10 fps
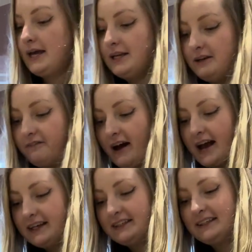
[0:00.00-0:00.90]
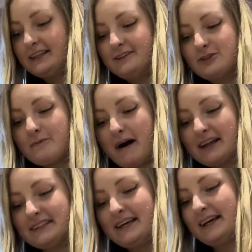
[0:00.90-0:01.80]
in your face,
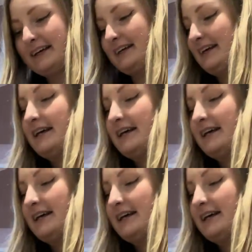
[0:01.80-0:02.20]
dramatic.